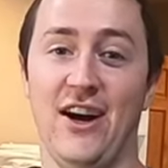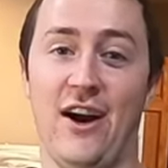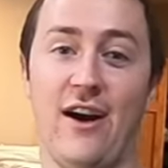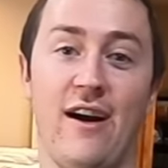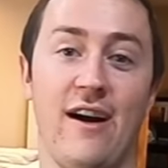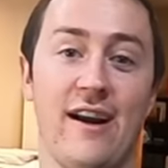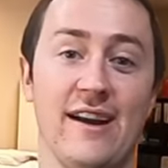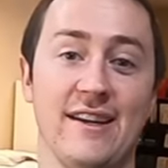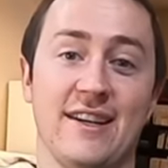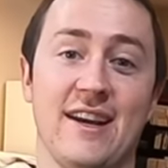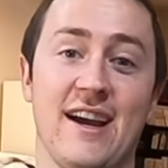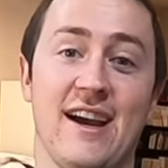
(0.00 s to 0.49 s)

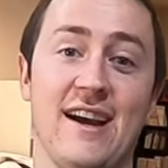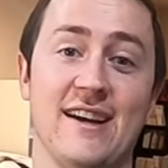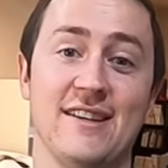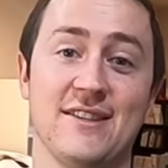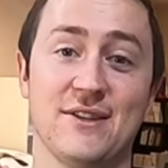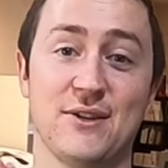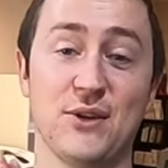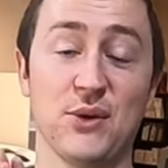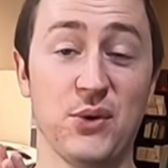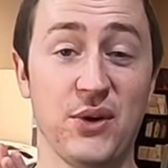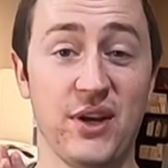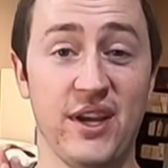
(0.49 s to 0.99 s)
Alright
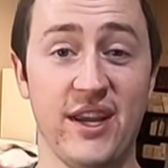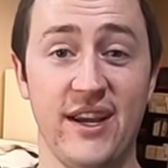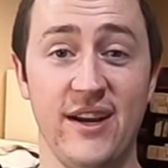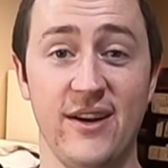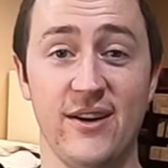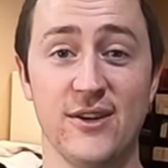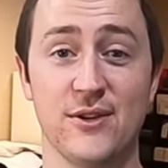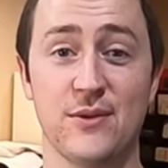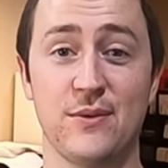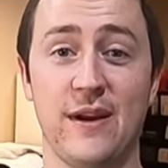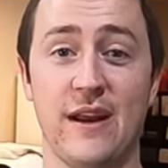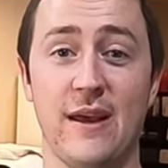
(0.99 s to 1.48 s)
guys, so
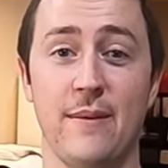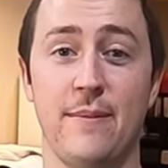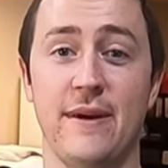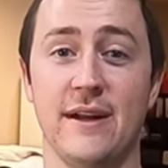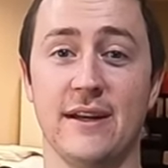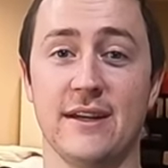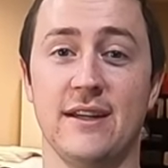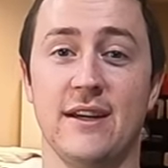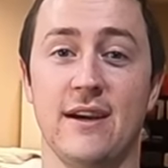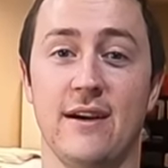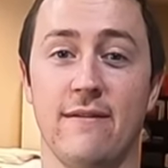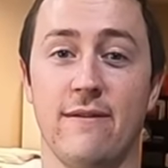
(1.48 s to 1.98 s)
here's what I
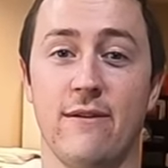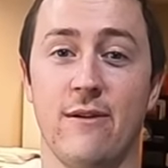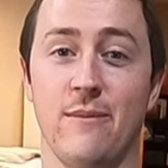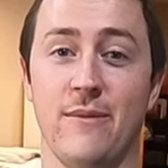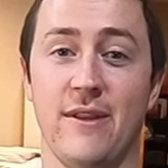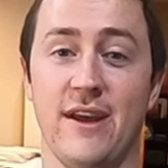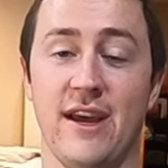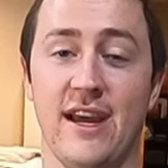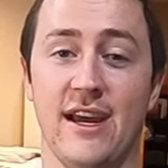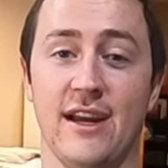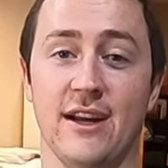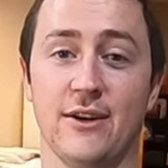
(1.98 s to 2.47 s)
picked up
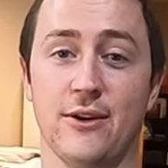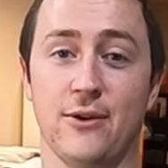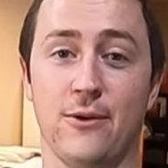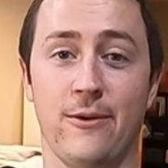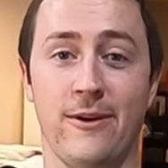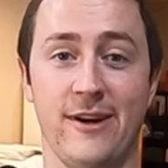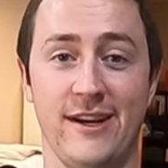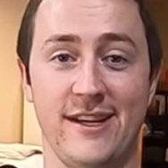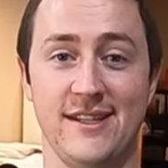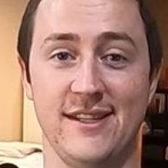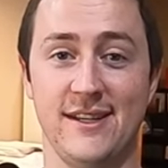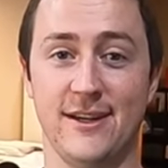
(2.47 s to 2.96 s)
from that
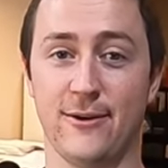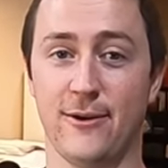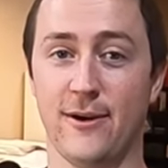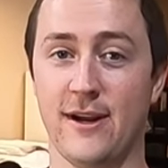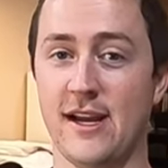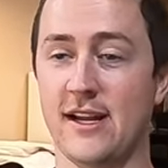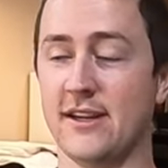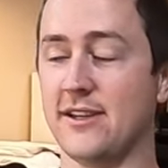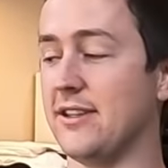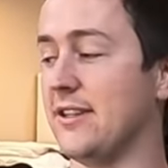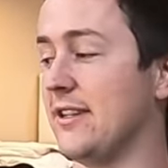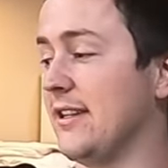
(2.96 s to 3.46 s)
crazy
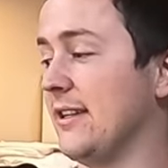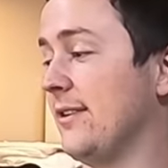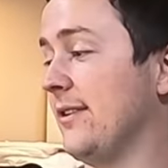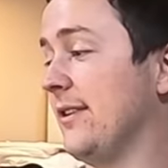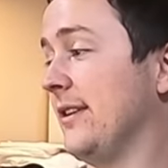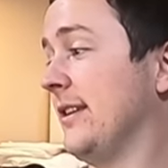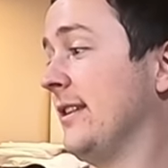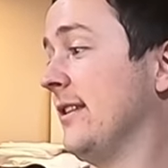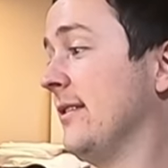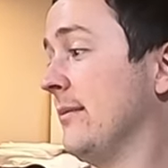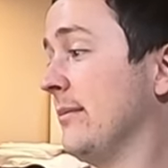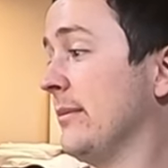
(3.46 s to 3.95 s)
garage
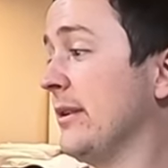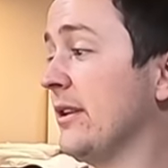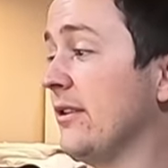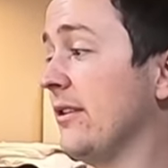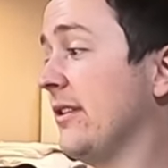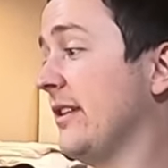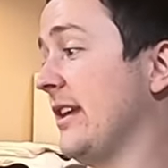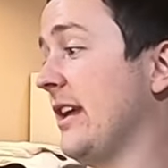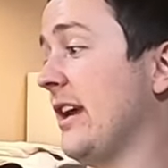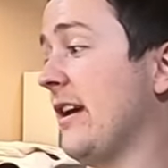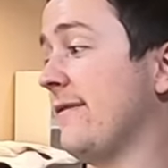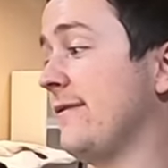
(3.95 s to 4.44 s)
sale in the
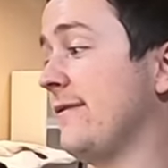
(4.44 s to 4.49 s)
middle of the